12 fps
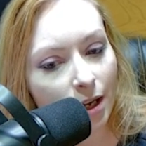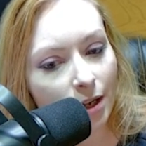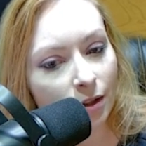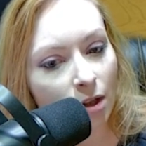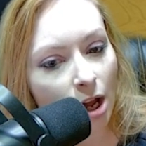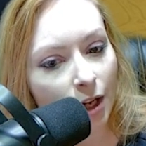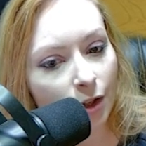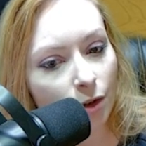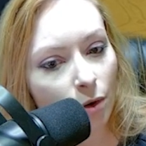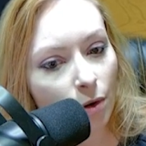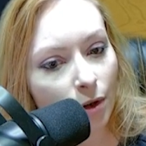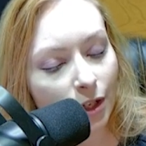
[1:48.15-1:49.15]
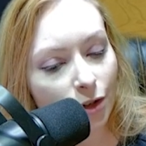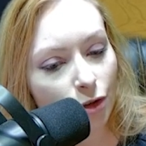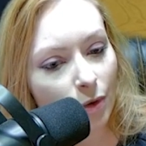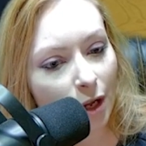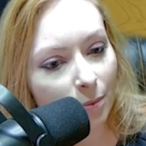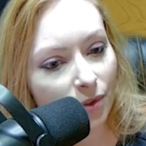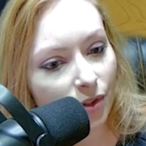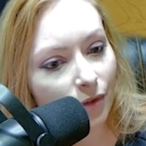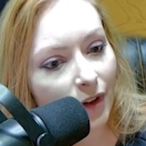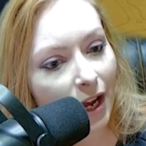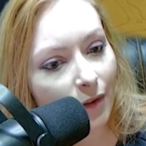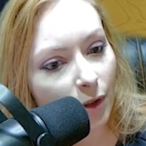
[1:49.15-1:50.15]
Glog and her horn and drum
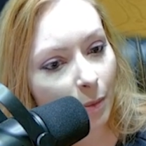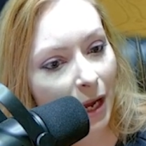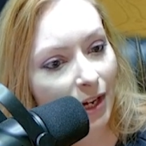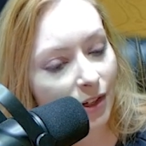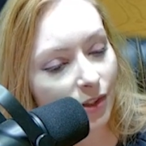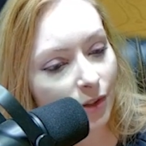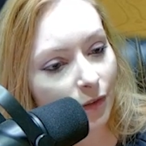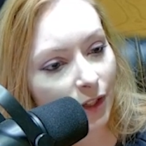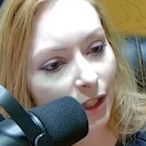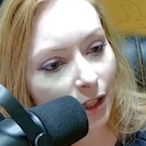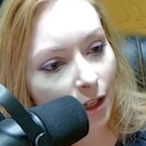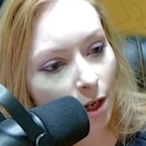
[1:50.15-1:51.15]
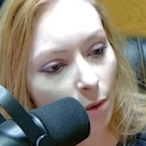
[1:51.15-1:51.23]
survived the pact's defeat,